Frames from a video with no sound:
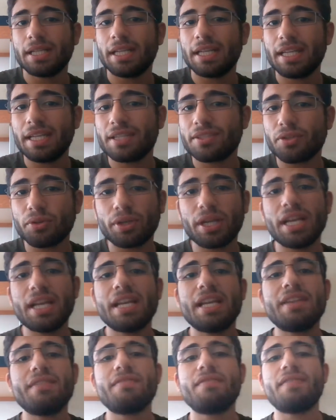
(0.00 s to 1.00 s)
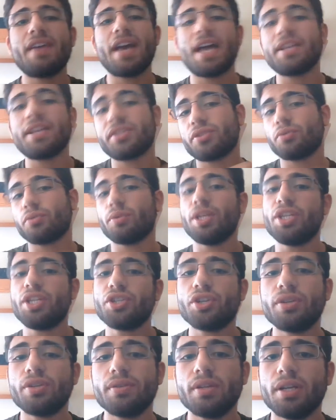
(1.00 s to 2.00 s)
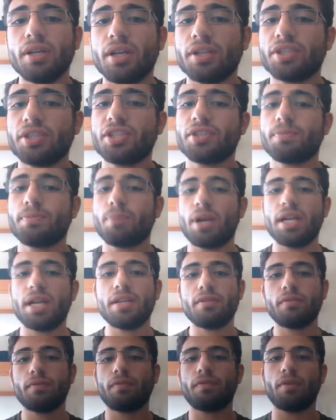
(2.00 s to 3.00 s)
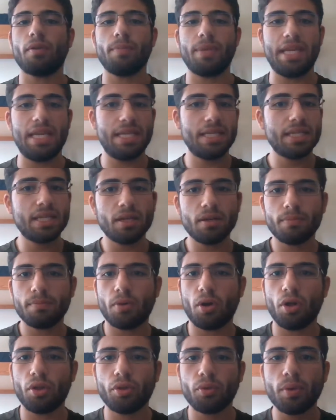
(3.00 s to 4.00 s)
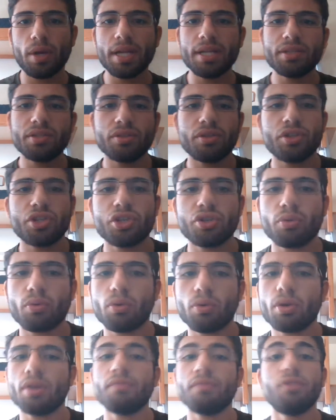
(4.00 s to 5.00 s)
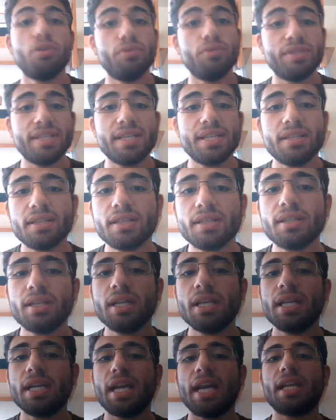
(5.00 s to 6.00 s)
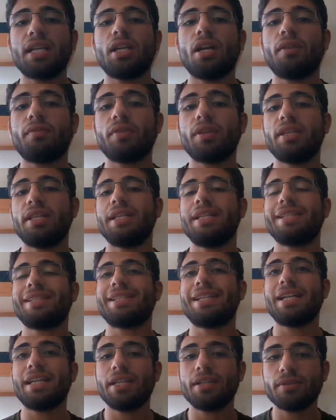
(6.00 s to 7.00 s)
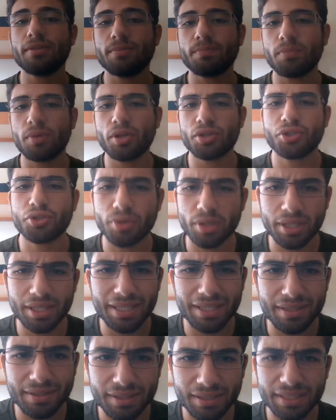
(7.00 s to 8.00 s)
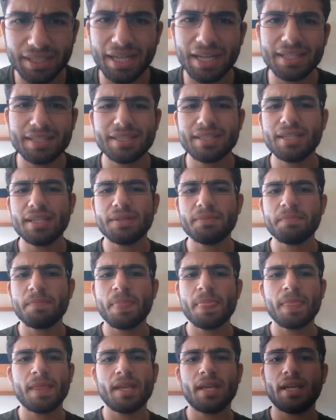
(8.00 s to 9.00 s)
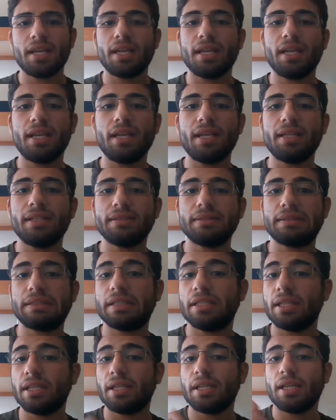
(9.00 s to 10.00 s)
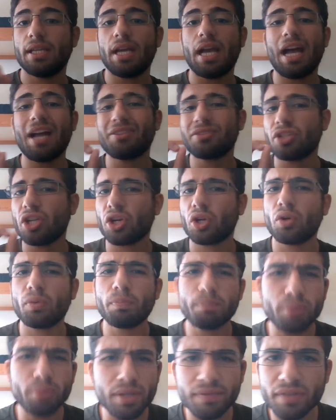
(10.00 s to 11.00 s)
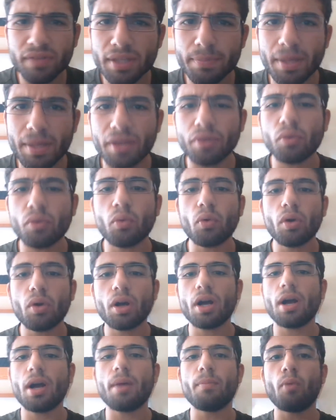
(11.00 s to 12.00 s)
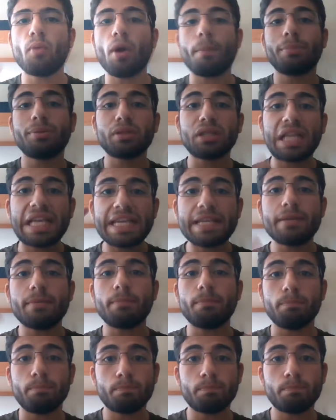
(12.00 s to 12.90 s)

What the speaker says: it is located in a vast region spreading from India all the way to the shore of New Zealand and covering the entire Australian continent. it, I'll talk briefly about what plates